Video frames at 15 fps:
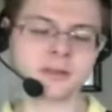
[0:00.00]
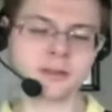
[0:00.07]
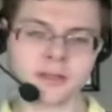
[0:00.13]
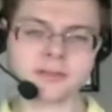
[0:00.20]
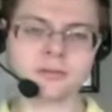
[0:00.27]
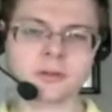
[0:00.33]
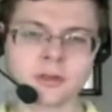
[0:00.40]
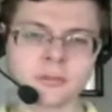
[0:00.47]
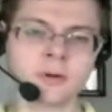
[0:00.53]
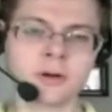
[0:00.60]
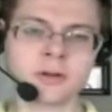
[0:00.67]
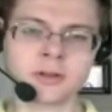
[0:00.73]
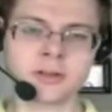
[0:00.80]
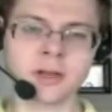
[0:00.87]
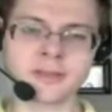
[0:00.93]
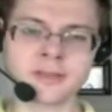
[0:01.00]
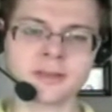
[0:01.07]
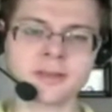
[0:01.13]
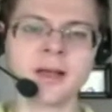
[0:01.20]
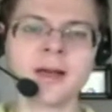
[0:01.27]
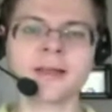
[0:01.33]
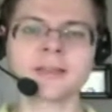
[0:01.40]
And that's what the book does.
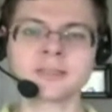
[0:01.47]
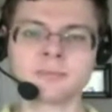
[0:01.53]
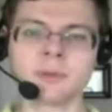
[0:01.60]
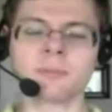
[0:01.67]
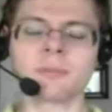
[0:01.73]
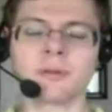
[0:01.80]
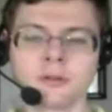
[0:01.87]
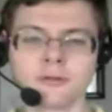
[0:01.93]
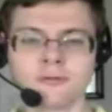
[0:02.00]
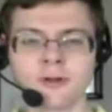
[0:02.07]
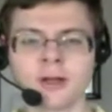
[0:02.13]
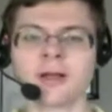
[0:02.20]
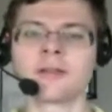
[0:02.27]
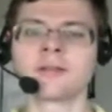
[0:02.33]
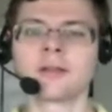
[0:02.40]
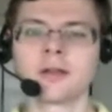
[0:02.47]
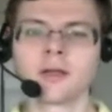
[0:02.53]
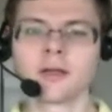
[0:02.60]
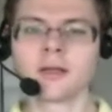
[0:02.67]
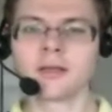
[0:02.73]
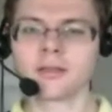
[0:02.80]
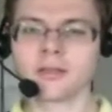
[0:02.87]
It guides people to find
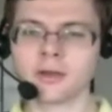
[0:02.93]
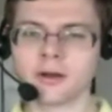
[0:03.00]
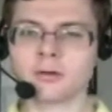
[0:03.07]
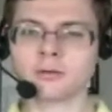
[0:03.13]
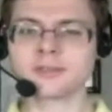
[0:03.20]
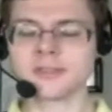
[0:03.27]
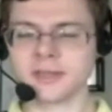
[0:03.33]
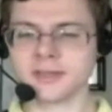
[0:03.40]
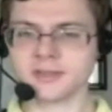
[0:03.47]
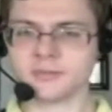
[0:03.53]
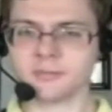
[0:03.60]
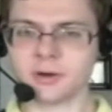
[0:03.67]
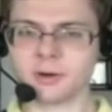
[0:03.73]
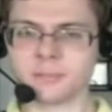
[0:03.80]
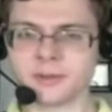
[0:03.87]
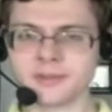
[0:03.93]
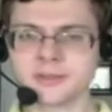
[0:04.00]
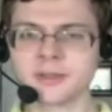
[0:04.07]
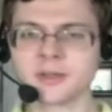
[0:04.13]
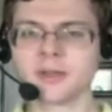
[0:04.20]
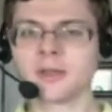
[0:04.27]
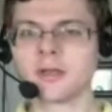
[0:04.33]
their own sense of purpose.
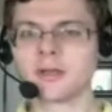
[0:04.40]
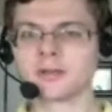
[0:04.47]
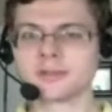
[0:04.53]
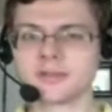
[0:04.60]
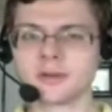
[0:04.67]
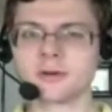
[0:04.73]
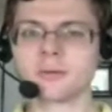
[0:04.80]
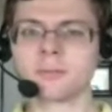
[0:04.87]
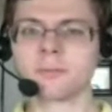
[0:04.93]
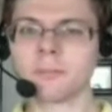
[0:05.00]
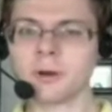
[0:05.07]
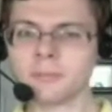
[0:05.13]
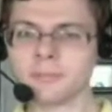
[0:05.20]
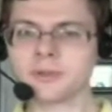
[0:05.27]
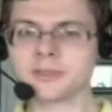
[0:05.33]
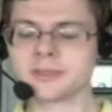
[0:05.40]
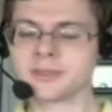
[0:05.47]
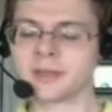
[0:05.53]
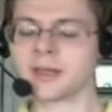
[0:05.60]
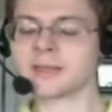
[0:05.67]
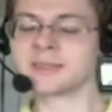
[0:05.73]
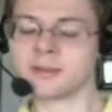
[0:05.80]
So purpose,
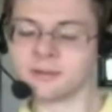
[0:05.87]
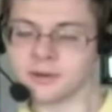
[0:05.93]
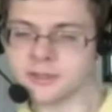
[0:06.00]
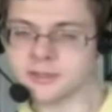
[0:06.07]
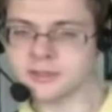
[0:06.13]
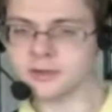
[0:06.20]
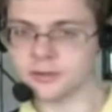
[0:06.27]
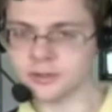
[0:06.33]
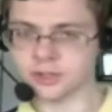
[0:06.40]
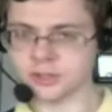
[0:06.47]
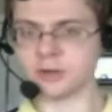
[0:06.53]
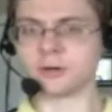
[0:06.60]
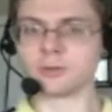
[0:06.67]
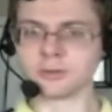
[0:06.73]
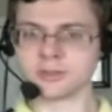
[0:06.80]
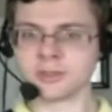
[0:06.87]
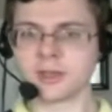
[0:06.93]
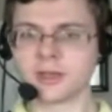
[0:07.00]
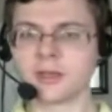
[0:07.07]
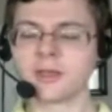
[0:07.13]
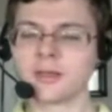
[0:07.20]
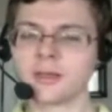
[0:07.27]
as the research shows,
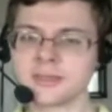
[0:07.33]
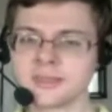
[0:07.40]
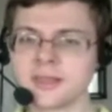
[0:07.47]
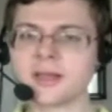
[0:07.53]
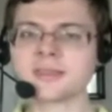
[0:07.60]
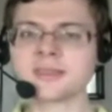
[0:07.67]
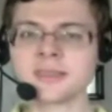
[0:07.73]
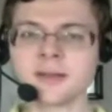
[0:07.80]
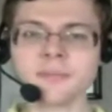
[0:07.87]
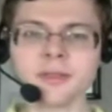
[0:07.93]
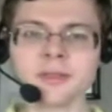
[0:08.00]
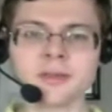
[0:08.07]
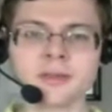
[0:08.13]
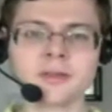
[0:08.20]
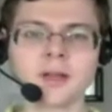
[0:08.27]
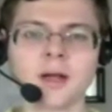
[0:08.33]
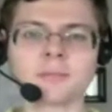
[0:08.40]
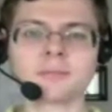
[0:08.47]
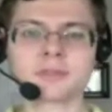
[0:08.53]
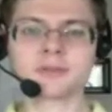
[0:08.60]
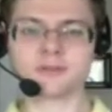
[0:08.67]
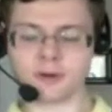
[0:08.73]
is not something that
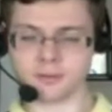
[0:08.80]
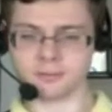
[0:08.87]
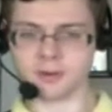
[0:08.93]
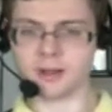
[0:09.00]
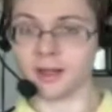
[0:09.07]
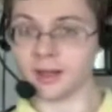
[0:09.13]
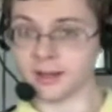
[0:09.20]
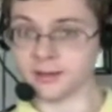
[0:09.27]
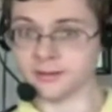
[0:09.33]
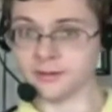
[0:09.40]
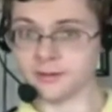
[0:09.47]
comes from God.